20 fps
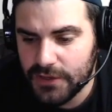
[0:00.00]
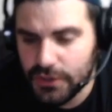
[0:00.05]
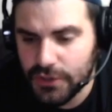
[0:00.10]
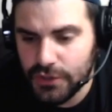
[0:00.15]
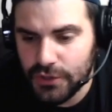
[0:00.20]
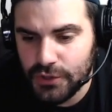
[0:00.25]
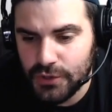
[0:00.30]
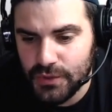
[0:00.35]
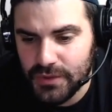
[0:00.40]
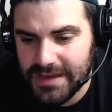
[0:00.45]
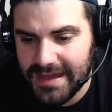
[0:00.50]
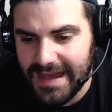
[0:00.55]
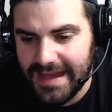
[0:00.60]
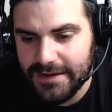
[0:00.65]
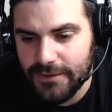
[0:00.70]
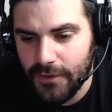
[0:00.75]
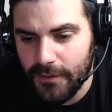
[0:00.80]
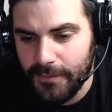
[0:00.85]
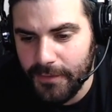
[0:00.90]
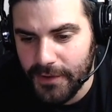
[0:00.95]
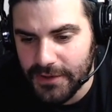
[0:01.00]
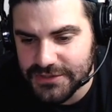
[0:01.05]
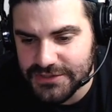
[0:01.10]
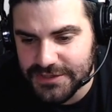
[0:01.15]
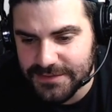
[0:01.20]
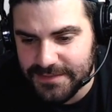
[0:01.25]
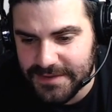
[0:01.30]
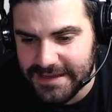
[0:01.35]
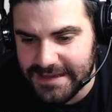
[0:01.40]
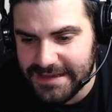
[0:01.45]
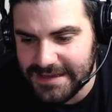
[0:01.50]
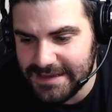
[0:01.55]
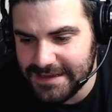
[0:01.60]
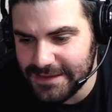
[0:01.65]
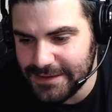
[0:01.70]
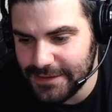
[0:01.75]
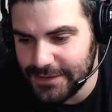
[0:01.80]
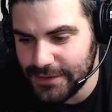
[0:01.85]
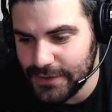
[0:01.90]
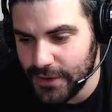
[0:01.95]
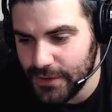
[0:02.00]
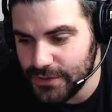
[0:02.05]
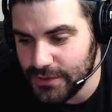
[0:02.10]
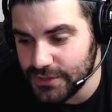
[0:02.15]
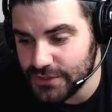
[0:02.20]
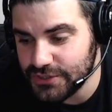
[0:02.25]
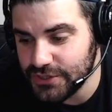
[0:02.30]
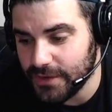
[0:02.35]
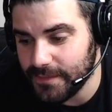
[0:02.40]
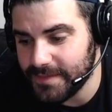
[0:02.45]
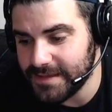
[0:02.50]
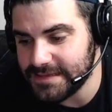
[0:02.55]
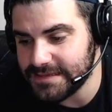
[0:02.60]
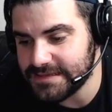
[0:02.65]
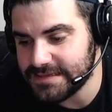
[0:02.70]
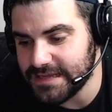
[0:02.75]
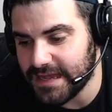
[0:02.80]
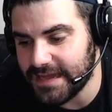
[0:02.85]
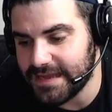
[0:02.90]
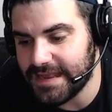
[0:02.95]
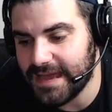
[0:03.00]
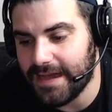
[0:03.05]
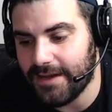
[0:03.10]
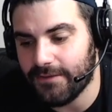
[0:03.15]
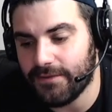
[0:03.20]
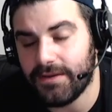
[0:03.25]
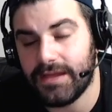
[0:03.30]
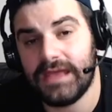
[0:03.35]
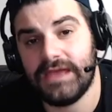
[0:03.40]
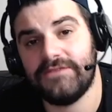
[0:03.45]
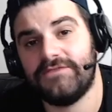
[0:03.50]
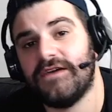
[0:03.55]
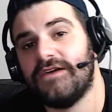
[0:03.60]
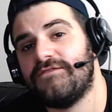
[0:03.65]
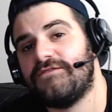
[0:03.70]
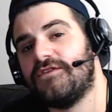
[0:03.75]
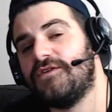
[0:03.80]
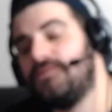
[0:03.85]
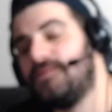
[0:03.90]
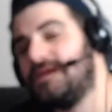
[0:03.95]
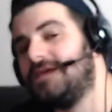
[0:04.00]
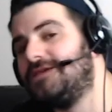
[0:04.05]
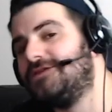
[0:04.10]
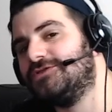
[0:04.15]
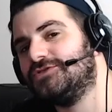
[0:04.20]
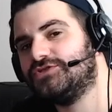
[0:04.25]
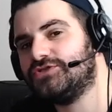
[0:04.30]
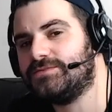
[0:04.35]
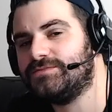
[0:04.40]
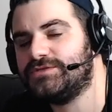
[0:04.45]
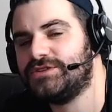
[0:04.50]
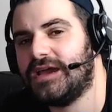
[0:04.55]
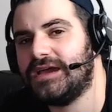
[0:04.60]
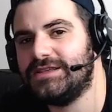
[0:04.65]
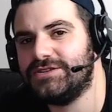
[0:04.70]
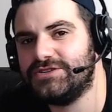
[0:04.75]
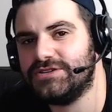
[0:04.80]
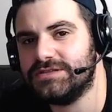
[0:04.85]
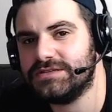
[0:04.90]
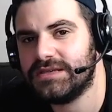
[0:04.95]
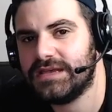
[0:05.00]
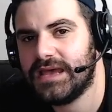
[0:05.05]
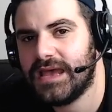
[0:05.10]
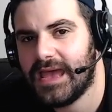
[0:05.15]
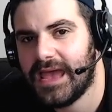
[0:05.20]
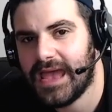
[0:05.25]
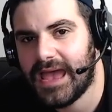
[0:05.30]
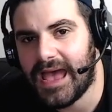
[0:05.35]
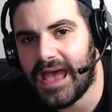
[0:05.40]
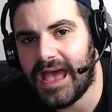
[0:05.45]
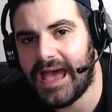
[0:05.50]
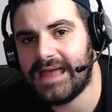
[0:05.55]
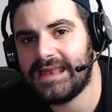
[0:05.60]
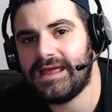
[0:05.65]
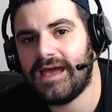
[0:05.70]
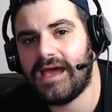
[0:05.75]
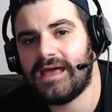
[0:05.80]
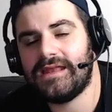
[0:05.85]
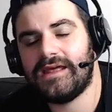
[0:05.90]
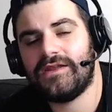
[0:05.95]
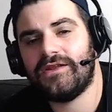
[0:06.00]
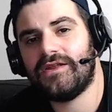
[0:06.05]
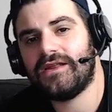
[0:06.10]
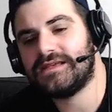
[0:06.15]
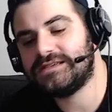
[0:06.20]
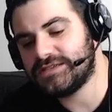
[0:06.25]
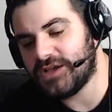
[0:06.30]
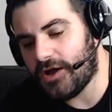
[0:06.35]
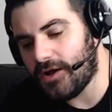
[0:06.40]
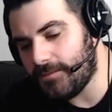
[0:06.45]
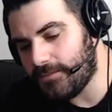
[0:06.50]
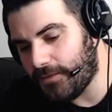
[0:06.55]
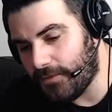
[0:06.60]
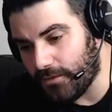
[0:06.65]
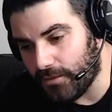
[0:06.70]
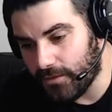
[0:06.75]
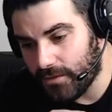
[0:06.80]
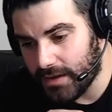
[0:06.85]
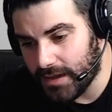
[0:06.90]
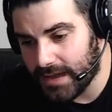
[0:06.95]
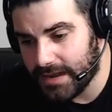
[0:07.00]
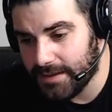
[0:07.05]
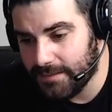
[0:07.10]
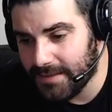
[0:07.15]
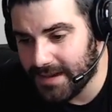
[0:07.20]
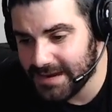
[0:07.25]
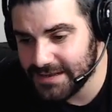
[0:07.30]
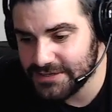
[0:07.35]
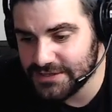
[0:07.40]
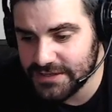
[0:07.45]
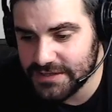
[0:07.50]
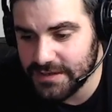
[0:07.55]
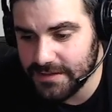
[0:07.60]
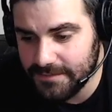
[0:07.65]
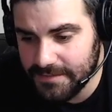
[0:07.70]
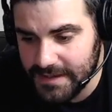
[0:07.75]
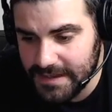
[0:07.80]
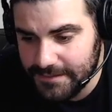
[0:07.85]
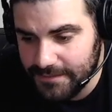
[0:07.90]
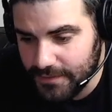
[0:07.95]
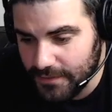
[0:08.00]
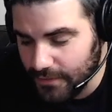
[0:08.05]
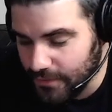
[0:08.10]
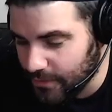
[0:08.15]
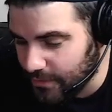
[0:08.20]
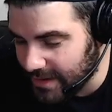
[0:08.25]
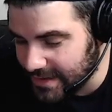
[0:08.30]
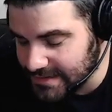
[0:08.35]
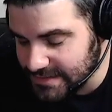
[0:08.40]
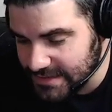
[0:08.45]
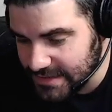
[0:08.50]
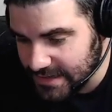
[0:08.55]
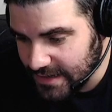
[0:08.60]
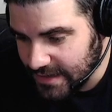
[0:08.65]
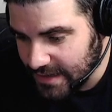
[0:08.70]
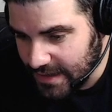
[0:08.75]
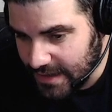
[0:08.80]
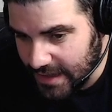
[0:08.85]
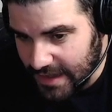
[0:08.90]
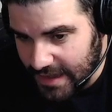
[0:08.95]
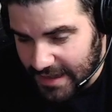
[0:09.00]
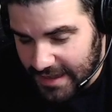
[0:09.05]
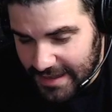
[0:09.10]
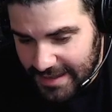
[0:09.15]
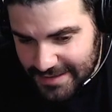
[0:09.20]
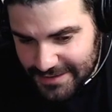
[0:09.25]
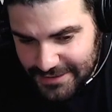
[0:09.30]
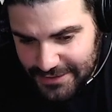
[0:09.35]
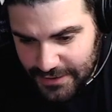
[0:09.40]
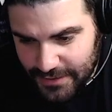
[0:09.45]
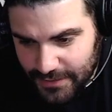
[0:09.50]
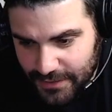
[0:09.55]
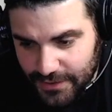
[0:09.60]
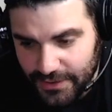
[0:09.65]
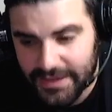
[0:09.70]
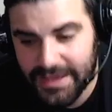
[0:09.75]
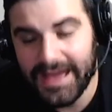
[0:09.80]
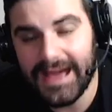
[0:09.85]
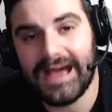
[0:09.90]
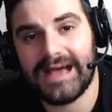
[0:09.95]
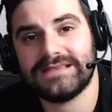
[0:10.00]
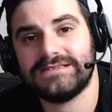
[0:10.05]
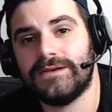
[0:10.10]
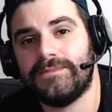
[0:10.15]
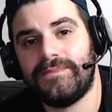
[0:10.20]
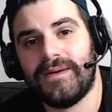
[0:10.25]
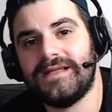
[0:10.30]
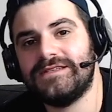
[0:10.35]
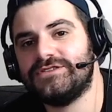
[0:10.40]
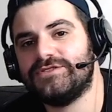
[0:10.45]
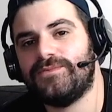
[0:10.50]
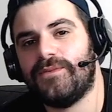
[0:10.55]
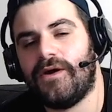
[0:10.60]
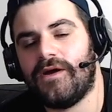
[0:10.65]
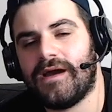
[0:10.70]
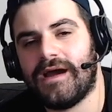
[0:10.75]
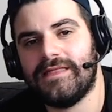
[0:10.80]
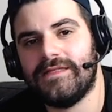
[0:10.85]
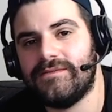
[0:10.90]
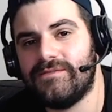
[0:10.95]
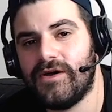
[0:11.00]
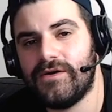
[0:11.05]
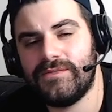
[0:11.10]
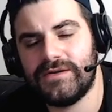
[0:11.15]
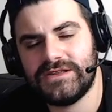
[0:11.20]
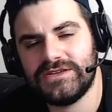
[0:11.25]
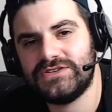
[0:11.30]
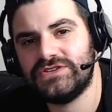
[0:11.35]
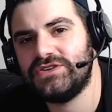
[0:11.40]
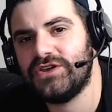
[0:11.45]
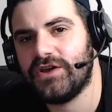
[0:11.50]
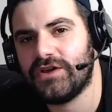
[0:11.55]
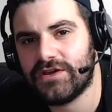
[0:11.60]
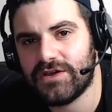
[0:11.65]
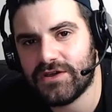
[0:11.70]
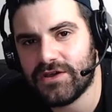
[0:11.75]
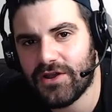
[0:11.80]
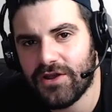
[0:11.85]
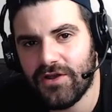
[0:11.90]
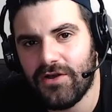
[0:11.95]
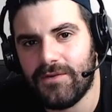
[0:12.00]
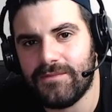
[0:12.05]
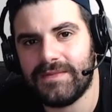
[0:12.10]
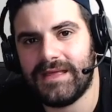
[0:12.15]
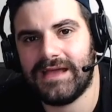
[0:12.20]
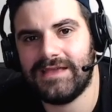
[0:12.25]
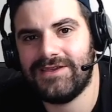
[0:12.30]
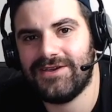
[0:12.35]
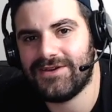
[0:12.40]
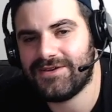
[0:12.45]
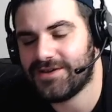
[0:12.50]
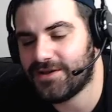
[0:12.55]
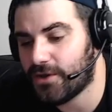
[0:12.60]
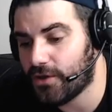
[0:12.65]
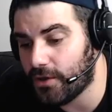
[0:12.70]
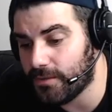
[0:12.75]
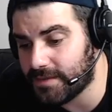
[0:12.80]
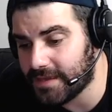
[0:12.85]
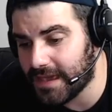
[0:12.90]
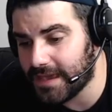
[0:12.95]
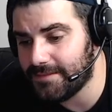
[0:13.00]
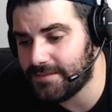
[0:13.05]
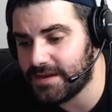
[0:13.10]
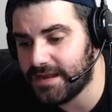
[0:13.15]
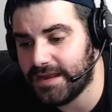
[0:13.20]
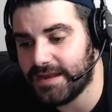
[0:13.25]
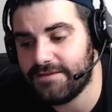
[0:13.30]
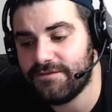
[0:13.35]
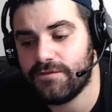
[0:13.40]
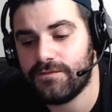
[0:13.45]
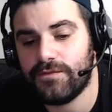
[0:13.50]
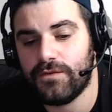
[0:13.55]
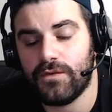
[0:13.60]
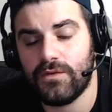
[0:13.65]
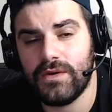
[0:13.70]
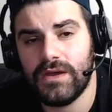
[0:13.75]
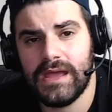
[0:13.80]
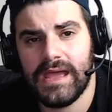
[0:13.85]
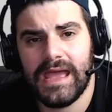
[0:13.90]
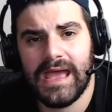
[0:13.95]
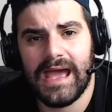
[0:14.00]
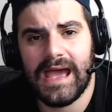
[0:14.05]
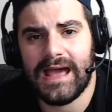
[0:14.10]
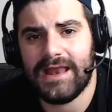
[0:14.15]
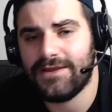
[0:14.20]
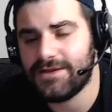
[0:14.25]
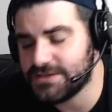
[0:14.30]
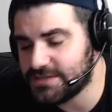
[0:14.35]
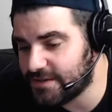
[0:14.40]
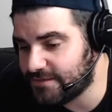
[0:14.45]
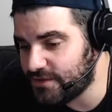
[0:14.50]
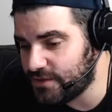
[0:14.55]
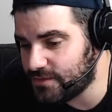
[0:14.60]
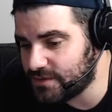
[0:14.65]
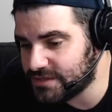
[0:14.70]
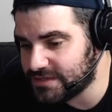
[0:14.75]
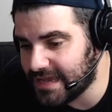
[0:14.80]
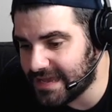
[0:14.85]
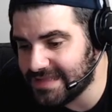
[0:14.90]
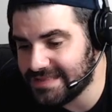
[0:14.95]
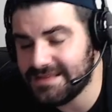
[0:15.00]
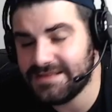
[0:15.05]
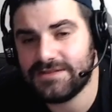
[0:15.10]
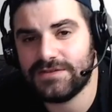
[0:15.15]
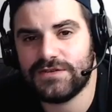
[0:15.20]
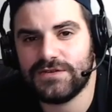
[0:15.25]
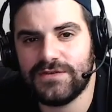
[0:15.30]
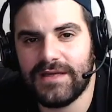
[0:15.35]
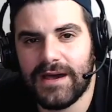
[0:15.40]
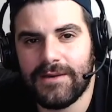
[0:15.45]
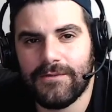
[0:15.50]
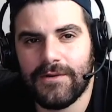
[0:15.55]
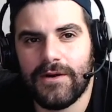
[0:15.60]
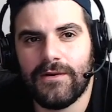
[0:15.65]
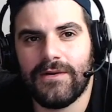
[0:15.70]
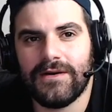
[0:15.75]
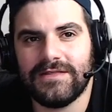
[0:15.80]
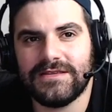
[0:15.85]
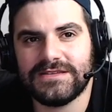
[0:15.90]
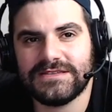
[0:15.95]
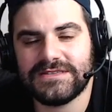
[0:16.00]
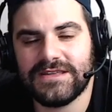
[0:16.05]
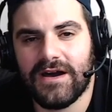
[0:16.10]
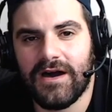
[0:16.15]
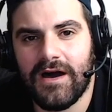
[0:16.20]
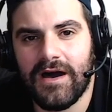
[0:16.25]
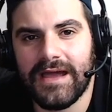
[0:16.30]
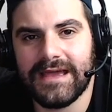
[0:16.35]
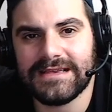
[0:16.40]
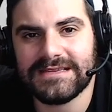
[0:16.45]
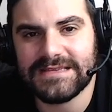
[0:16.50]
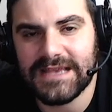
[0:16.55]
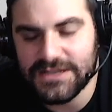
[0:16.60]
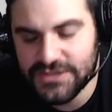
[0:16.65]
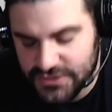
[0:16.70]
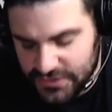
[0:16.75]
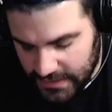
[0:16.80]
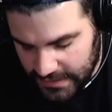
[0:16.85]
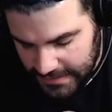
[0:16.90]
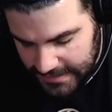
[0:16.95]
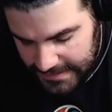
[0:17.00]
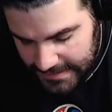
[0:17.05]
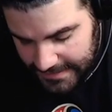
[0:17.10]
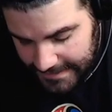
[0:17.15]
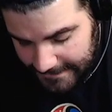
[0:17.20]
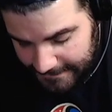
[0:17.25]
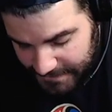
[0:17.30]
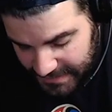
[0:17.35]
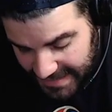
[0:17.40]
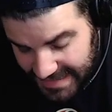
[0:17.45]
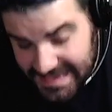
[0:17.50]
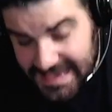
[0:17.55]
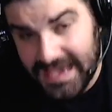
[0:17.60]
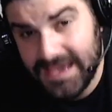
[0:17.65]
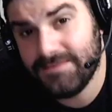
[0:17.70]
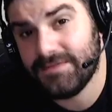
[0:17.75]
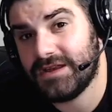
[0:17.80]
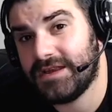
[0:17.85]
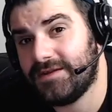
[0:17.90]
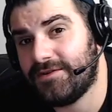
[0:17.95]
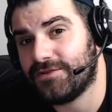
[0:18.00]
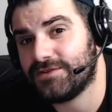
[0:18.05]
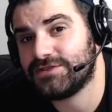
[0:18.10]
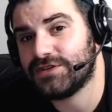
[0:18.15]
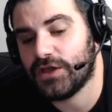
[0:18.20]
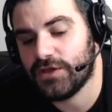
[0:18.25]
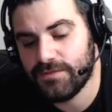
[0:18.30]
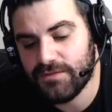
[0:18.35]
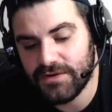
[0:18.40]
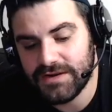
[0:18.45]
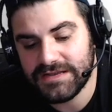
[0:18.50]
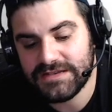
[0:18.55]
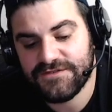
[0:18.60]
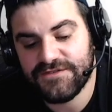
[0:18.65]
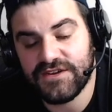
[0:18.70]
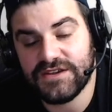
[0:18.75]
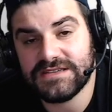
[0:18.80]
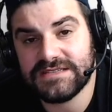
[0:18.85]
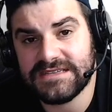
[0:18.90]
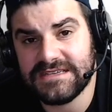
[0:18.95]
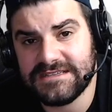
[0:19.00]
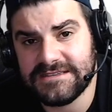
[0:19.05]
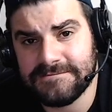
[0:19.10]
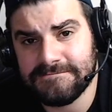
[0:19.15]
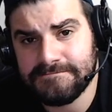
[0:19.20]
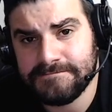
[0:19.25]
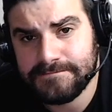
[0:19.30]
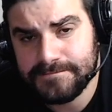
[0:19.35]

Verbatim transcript: you cannot possibly know your job inside out if every week your job changes. And and an example and a manager that people always uh, you know, look at as a benchmark at the moment is Jurgen Klopp. Now, Jurgen Klopp came in at Liverpool, and lots of you will say he didn't do that well at the start, etc. He came in in October in his first season,